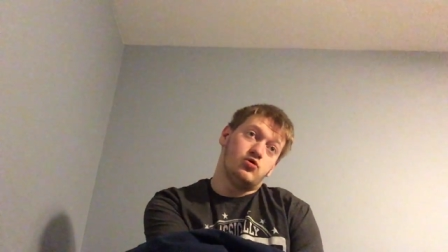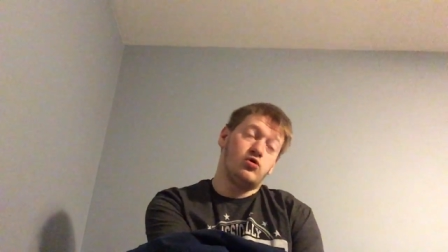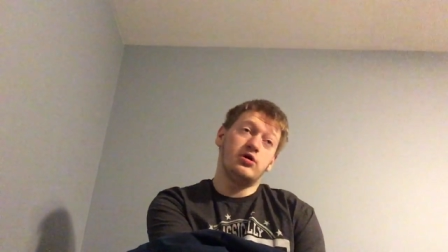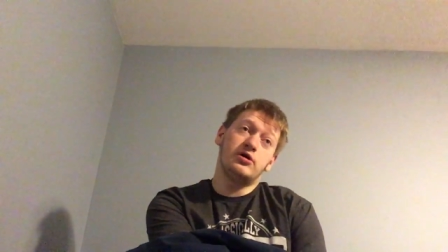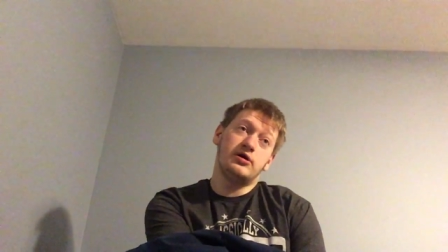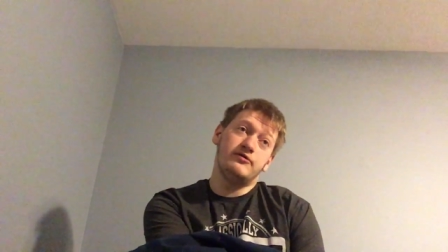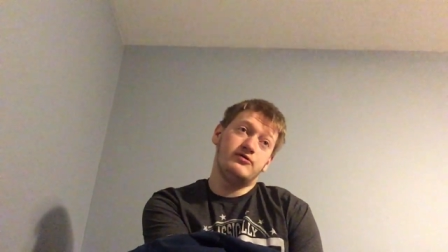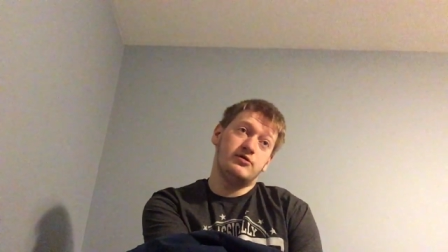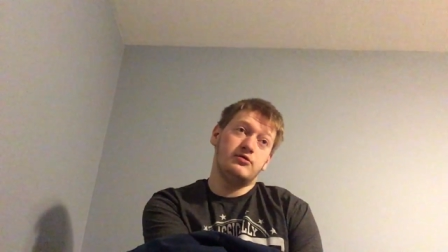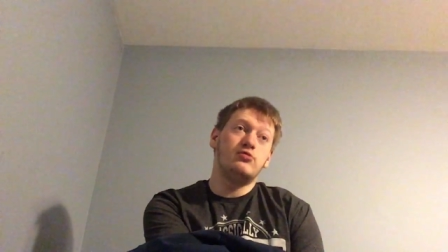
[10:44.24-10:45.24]
Or
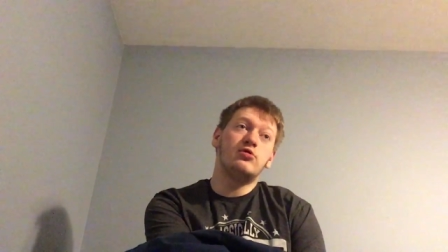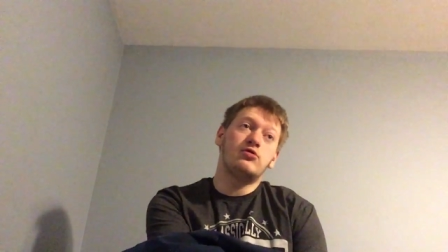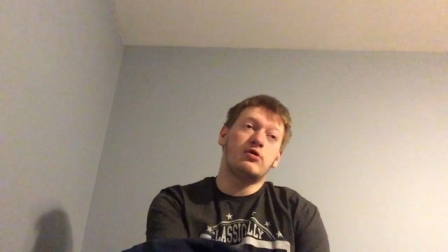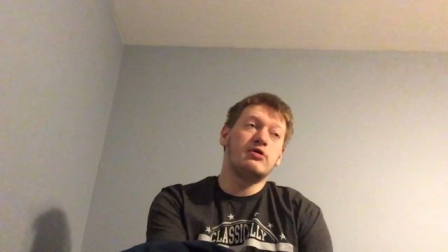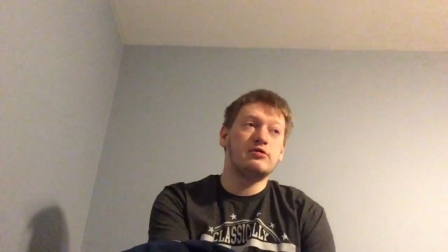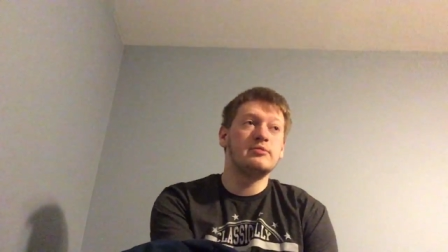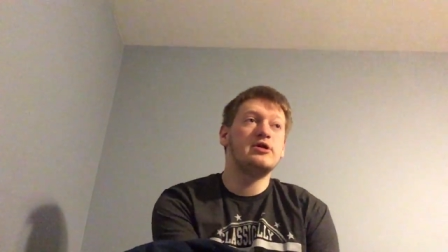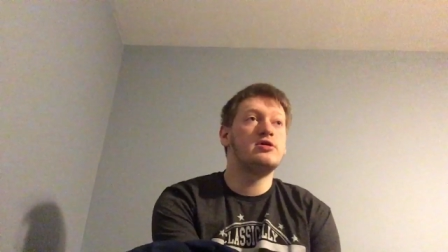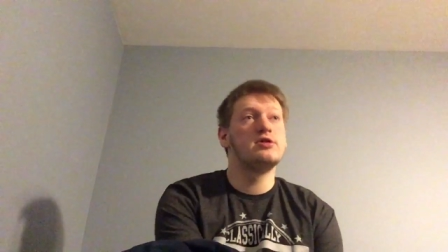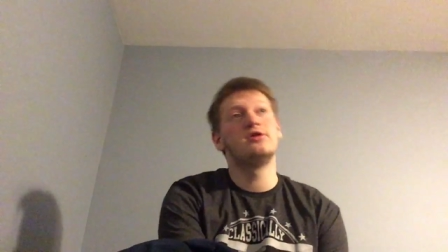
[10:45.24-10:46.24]
if you agree with
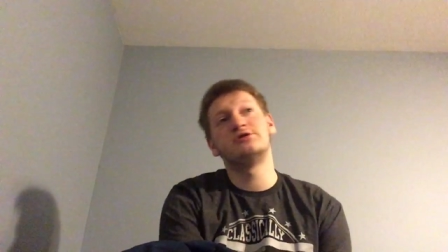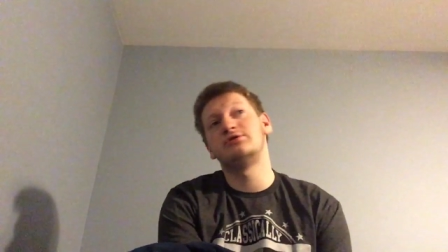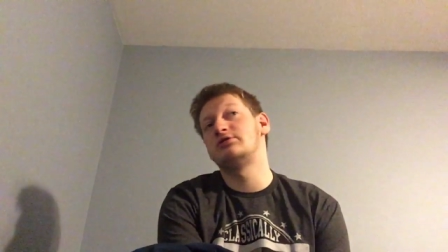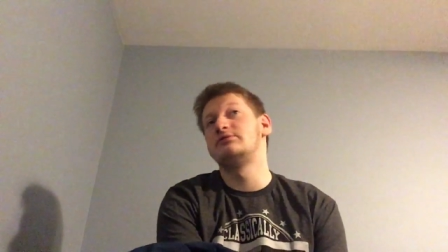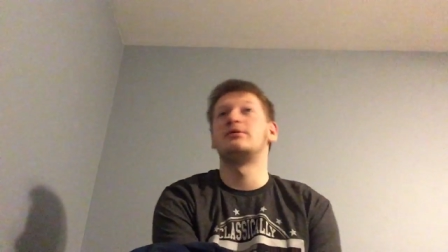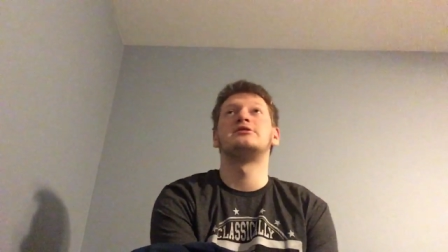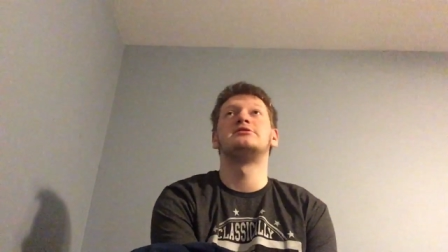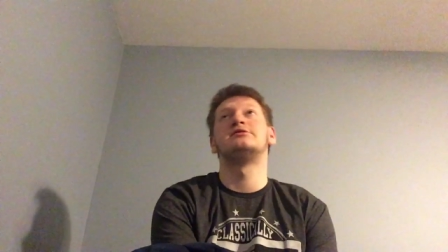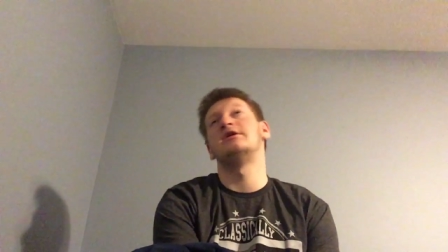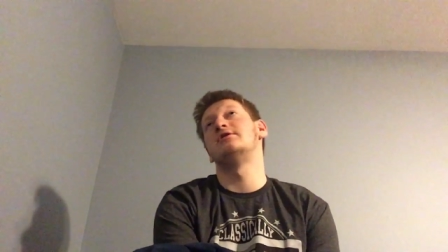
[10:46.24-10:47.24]
me, you can also
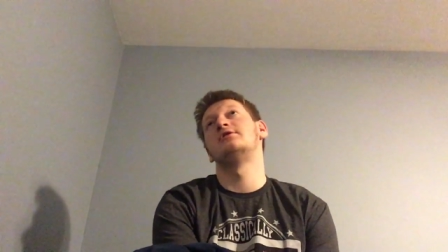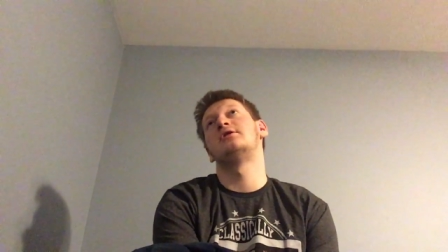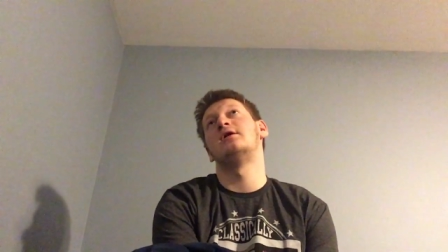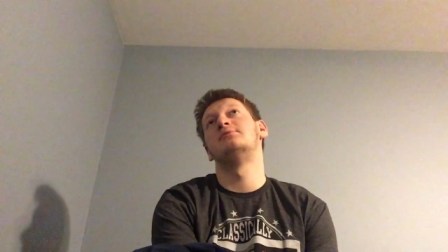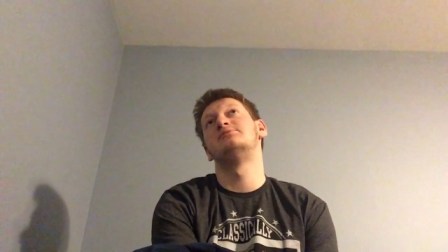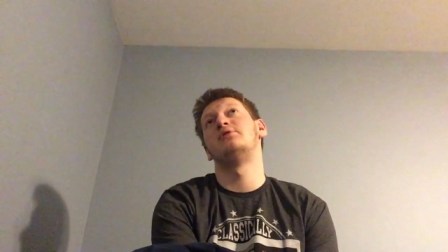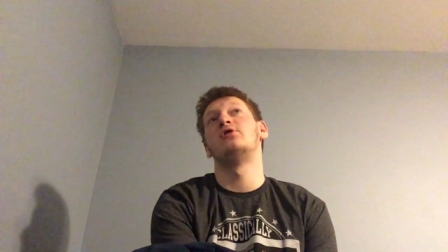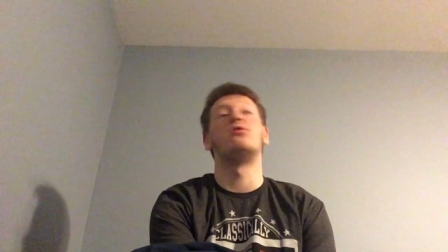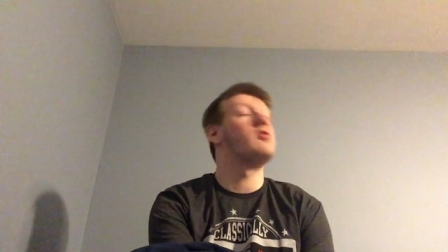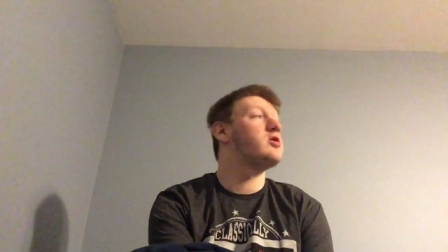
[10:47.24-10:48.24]
express it down in the comments
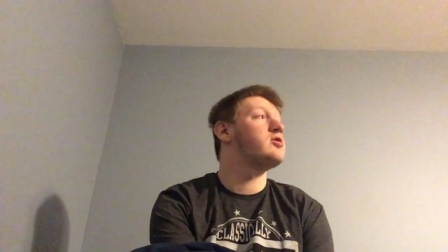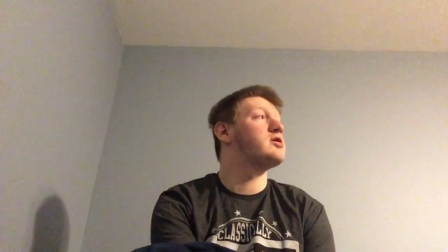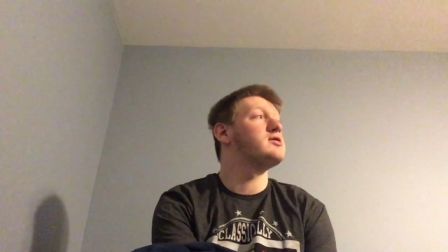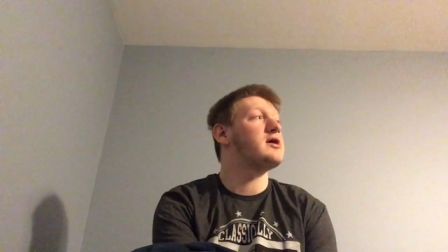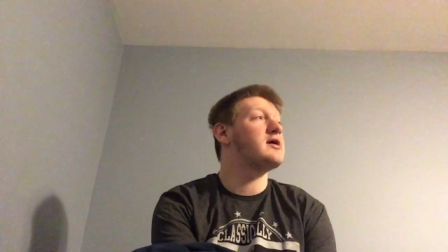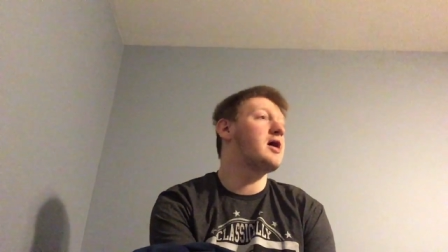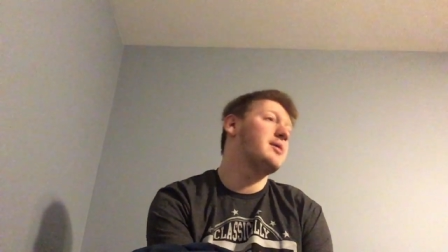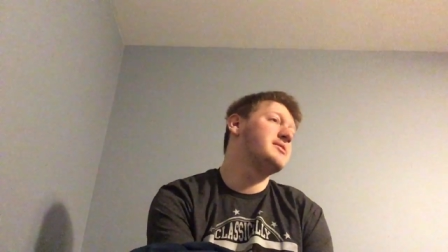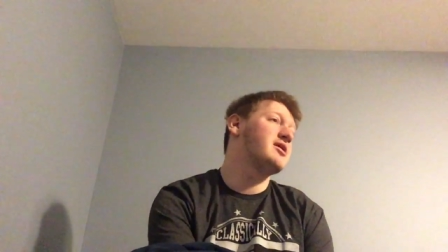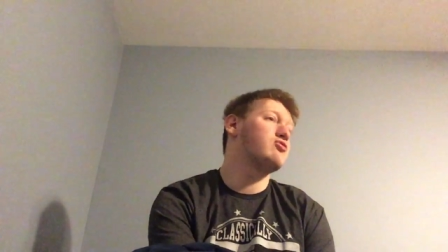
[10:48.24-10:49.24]
below, or you can like,
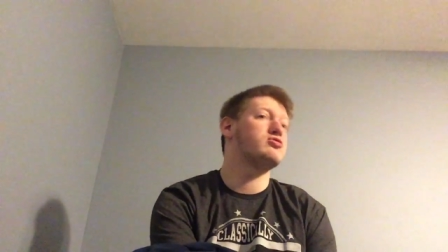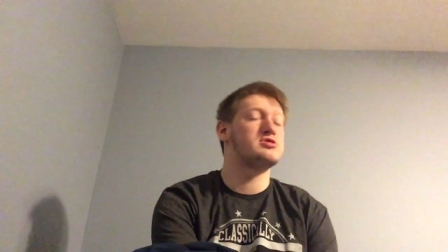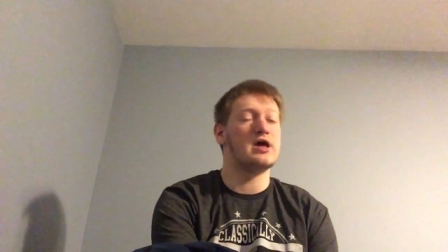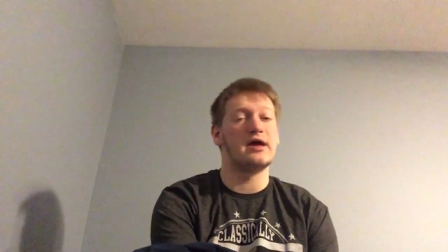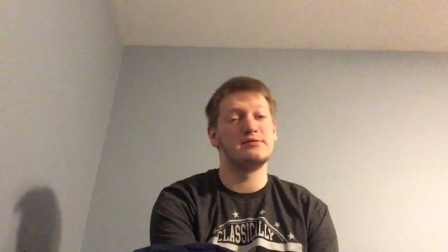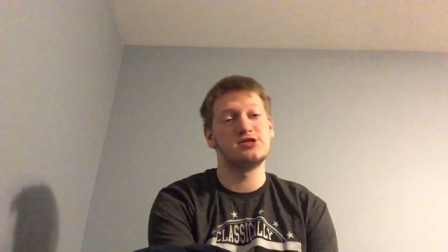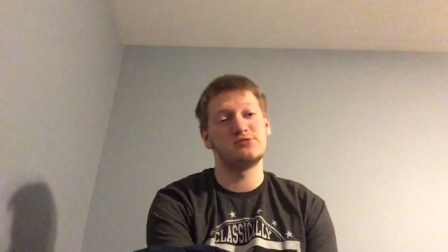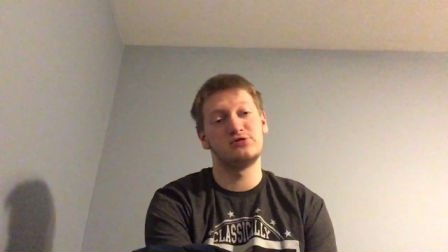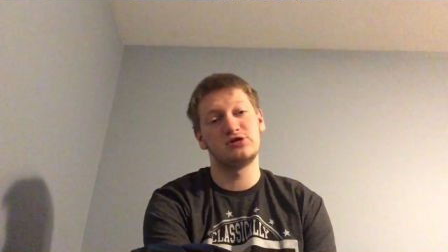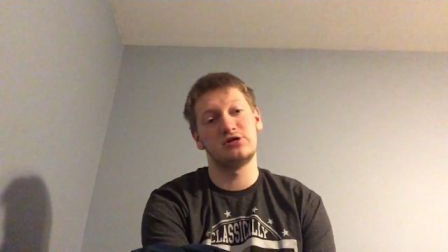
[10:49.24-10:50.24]
comment, or and
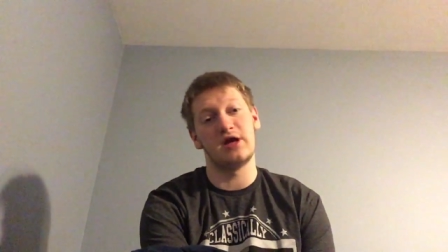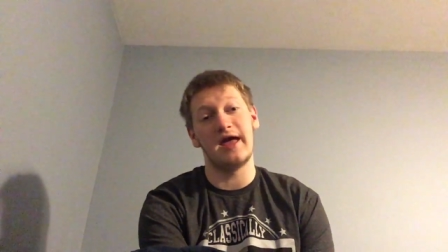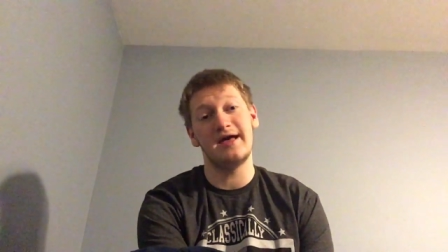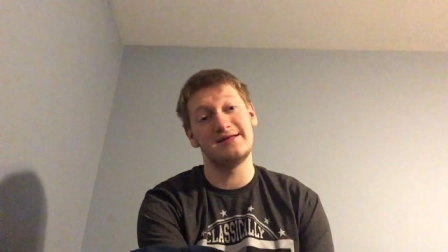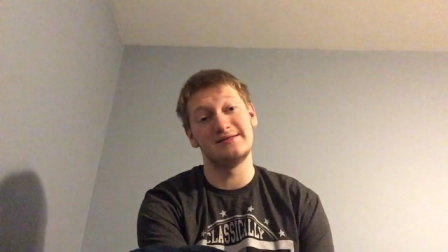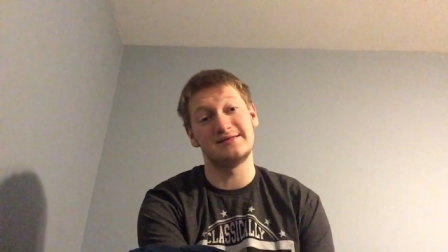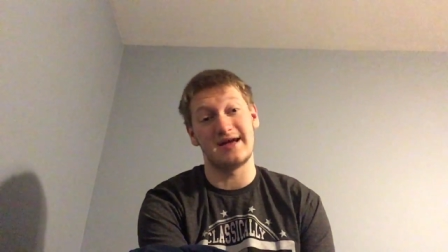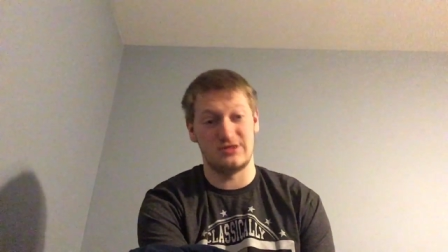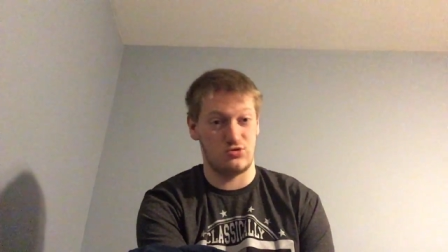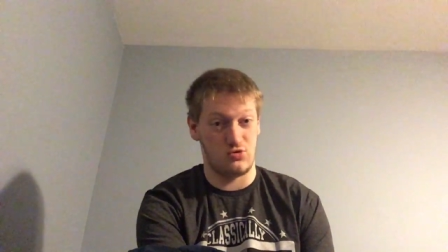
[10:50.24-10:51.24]
subs and
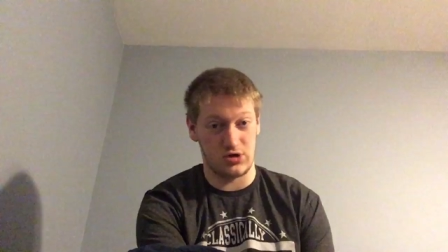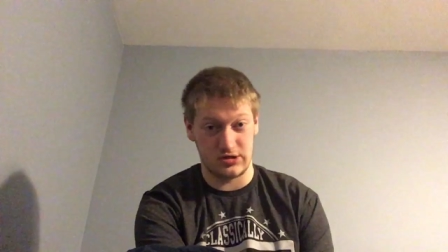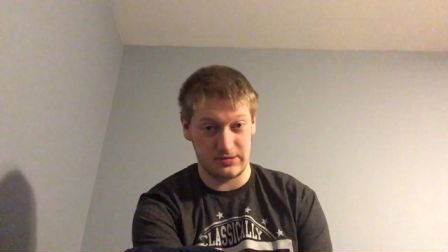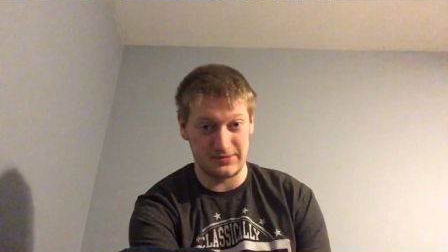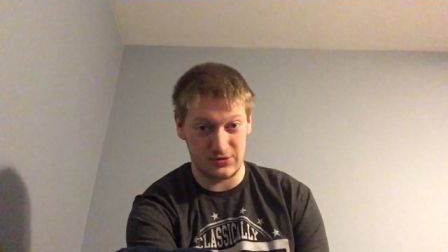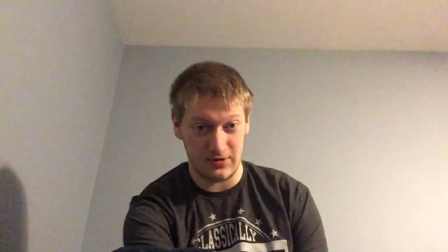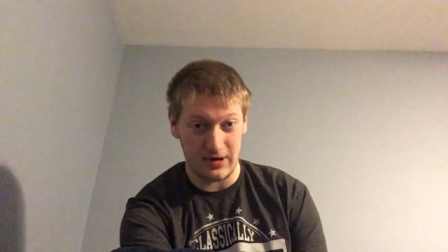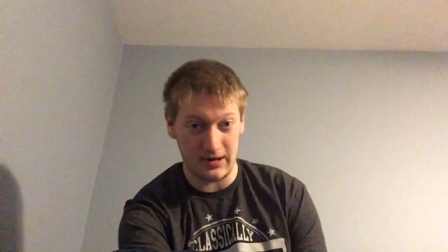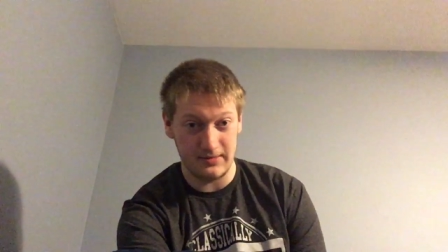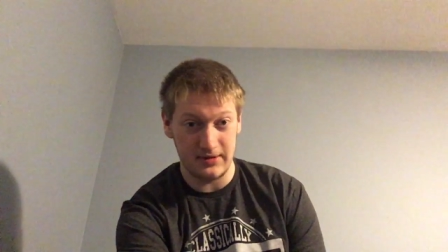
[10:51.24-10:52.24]
slash or
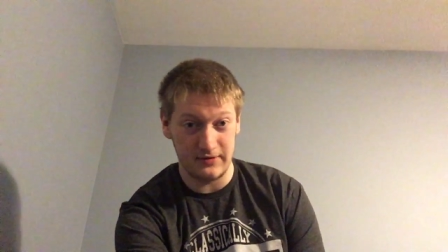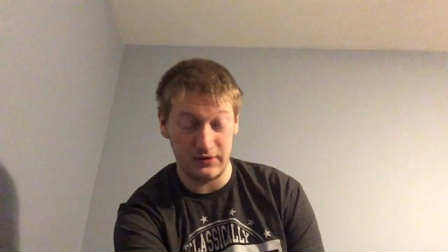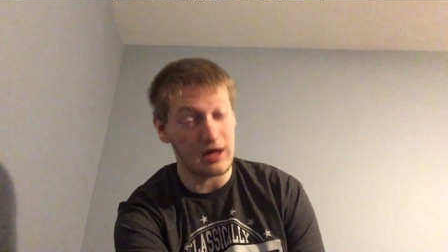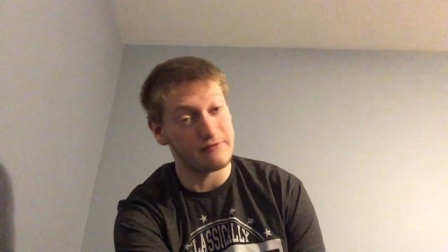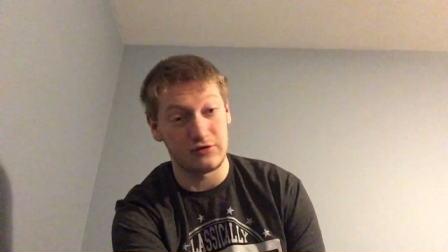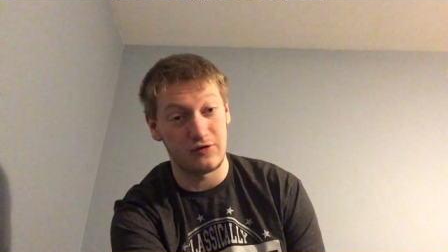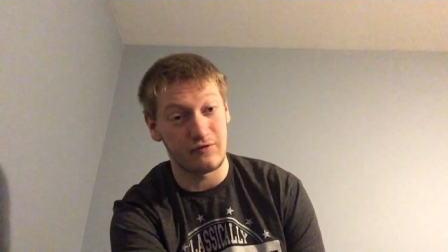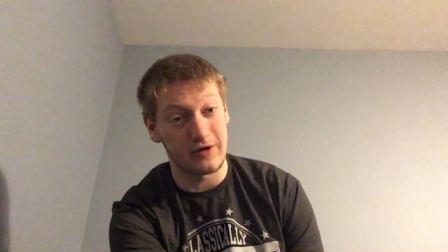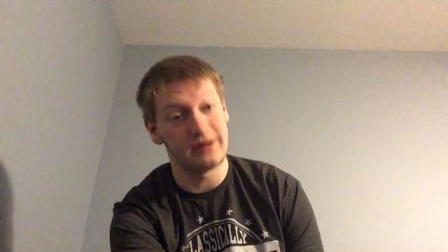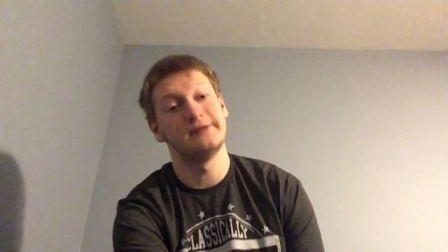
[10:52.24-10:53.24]
subscribe if you haven't
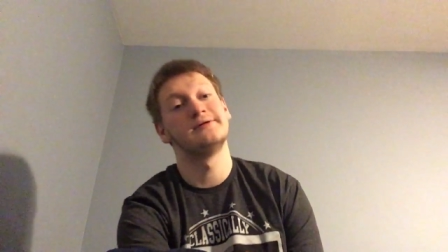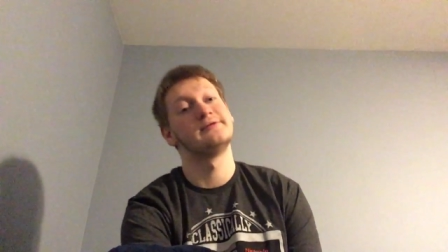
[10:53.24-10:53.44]
already.